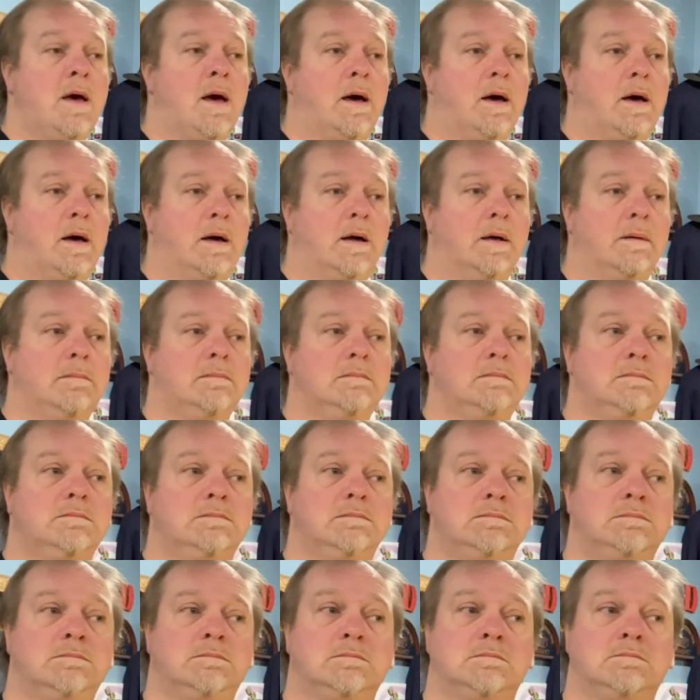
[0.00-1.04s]
I
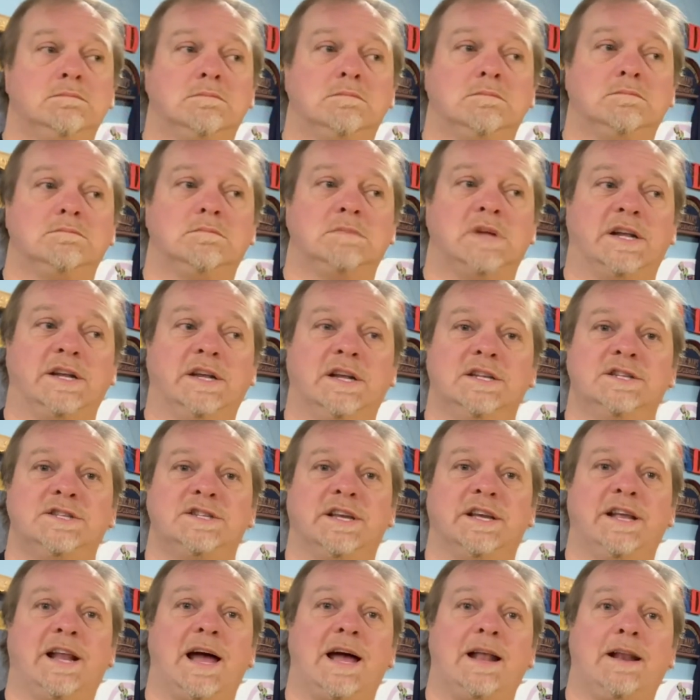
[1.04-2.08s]
didn't
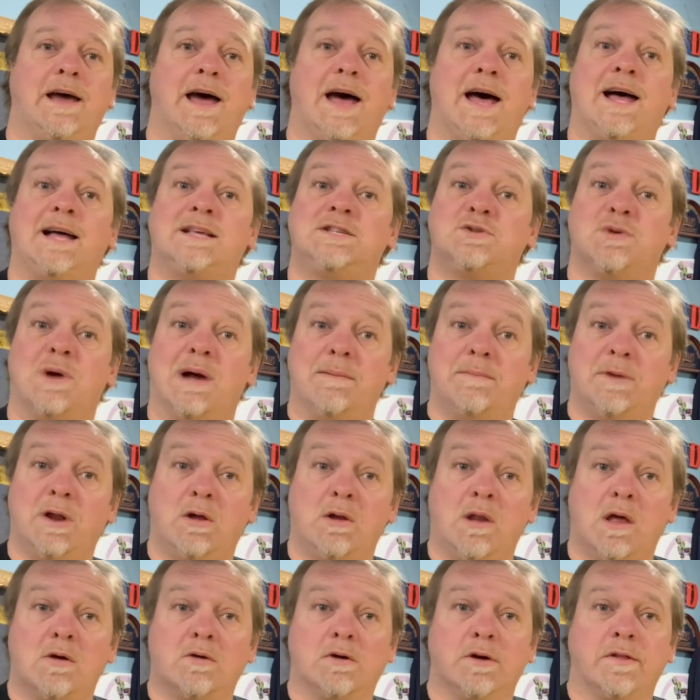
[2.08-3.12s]
see eye to eye, so I'm
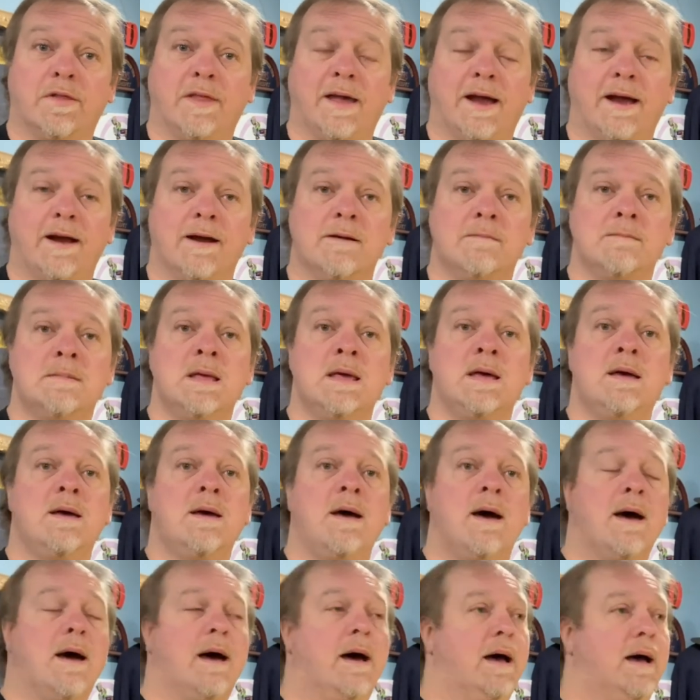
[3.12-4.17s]
no longer there.
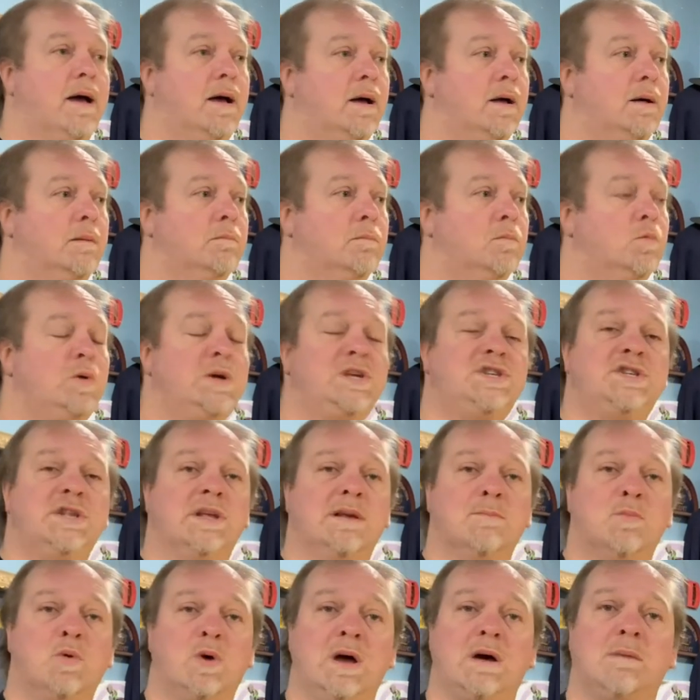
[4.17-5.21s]
I wish
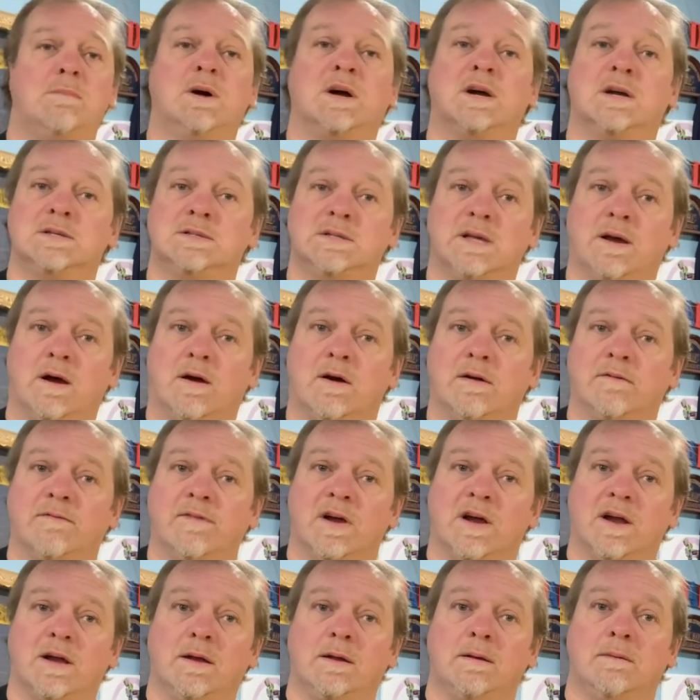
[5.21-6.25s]
them well because they are
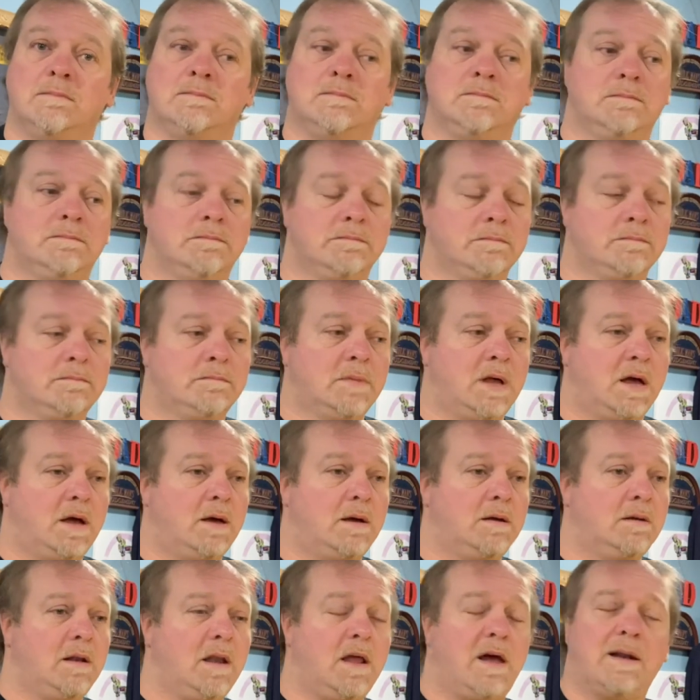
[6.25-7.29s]
very,
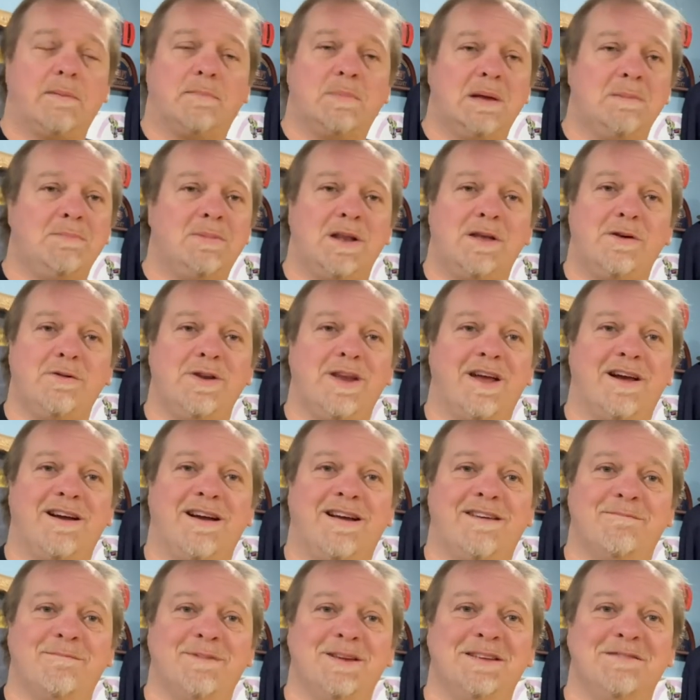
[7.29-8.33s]
a lot of people on there
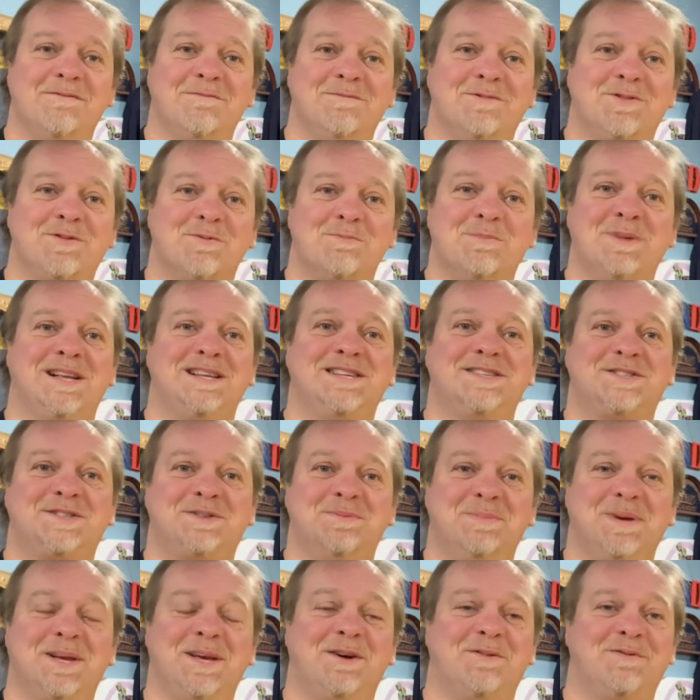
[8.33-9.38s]
have been tremendous
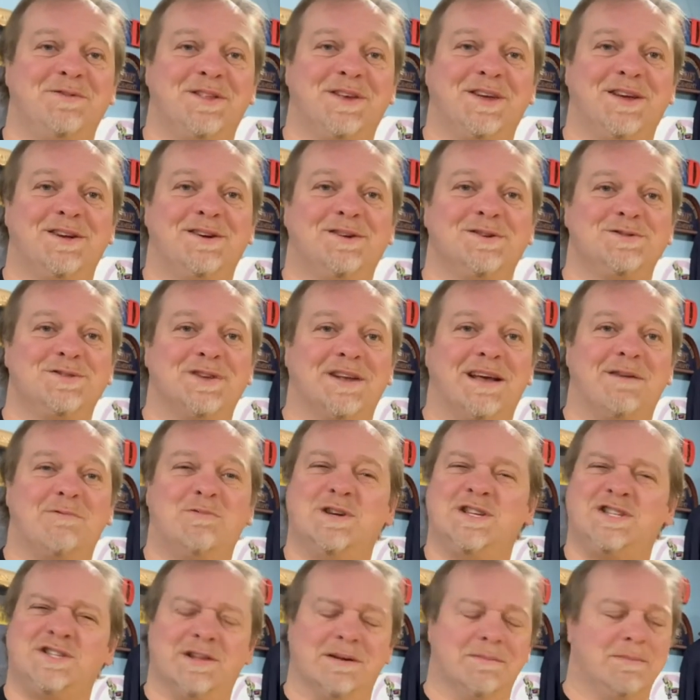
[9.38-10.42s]
to me over the years, and I
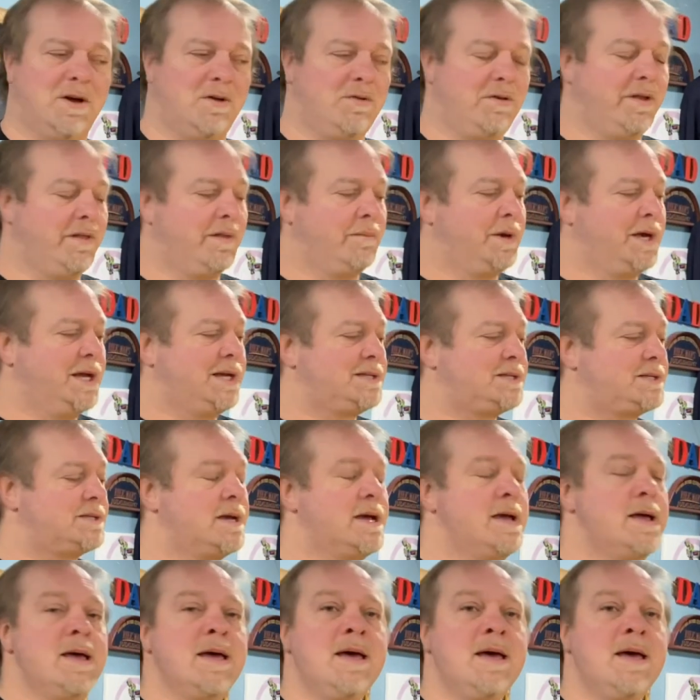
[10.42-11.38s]
wish them only the best.